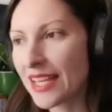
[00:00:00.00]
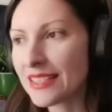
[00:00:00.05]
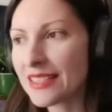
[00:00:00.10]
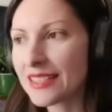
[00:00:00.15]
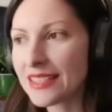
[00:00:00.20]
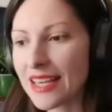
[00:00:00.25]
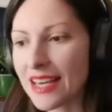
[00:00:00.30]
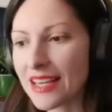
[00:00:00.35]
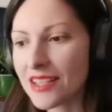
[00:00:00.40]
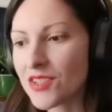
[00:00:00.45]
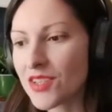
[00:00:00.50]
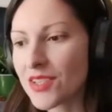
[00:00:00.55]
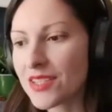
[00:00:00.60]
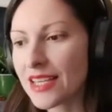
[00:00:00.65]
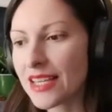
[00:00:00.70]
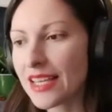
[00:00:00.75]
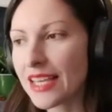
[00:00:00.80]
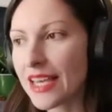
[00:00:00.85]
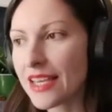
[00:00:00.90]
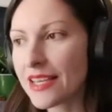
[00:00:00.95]
And yeah,
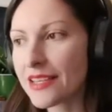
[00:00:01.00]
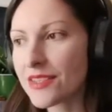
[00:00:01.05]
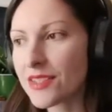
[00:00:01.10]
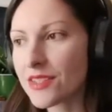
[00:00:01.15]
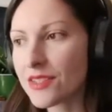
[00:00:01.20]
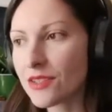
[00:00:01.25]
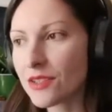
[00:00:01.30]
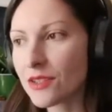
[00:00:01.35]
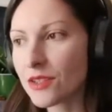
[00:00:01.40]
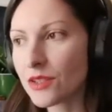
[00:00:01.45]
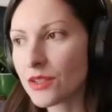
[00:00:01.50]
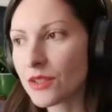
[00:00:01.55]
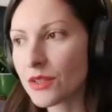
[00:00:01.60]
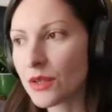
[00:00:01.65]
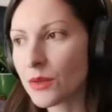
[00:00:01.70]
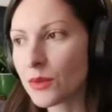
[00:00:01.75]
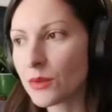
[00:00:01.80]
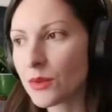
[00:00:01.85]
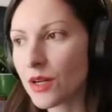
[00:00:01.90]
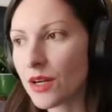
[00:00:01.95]
just in case
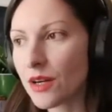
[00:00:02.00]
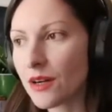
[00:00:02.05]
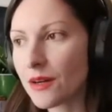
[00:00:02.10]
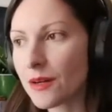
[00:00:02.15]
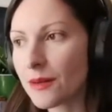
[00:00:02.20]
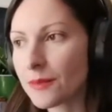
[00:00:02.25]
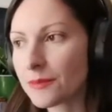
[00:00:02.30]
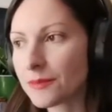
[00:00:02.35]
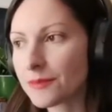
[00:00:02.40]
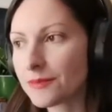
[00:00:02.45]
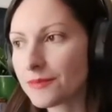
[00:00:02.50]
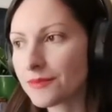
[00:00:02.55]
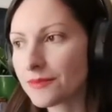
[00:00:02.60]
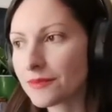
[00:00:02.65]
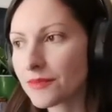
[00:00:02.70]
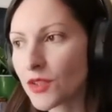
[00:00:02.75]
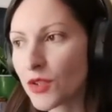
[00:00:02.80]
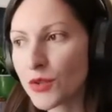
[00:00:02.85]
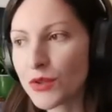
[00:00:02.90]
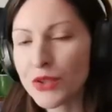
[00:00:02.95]

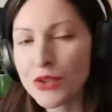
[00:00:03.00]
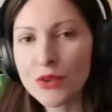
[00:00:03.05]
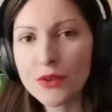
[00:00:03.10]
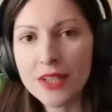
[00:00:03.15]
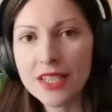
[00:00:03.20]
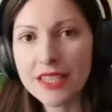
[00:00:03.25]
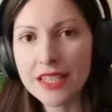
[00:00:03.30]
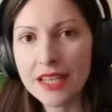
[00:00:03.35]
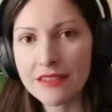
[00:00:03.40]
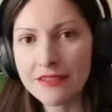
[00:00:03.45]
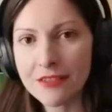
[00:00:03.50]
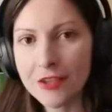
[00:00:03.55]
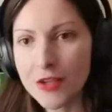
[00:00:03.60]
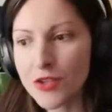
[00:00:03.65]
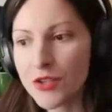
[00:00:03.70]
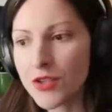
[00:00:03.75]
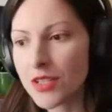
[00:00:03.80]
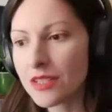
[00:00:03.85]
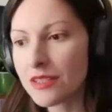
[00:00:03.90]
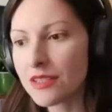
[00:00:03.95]
you're
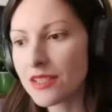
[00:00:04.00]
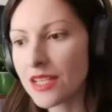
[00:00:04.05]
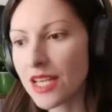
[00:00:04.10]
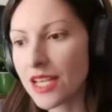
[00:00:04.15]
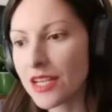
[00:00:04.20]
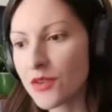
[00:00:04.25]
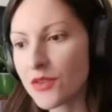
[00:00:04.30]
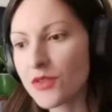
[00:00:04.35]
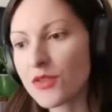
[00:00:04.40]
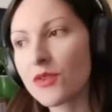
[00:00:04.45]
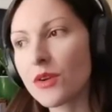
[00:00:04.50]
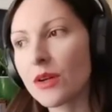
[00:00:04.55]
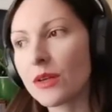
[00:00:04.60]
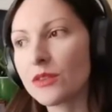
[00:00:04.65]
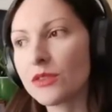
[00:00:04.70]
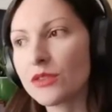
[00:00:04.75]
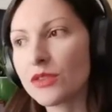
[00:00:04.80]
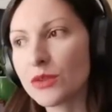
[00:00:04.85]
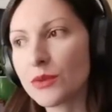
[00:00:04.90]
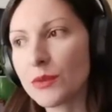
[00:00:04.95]
neurodivergent and you
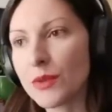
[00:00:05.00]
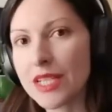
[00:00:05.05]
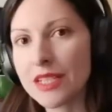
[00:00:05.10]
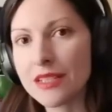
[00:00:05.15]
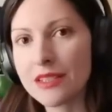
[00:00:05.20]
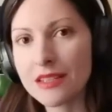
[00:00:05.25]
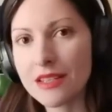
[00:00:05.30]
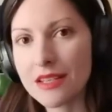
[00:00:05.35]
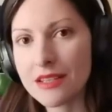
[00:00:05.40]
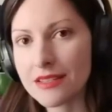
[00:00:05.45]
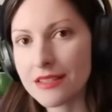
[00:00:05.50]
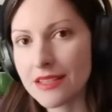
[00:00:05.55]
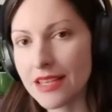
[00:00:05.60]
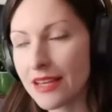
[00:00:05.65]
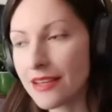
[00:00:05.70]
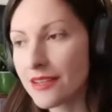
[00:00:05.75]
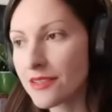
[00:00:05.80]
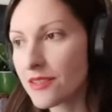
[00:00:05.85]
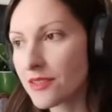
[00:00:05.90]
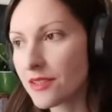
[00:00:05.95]
struggle to read this
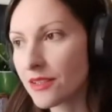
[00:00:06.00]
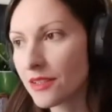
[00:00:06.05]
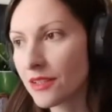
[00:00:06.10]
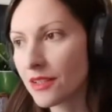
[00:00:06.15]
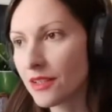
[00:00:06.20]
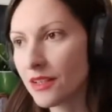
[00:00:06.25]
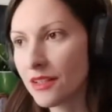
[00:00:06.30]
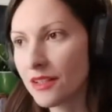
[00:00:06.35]
text,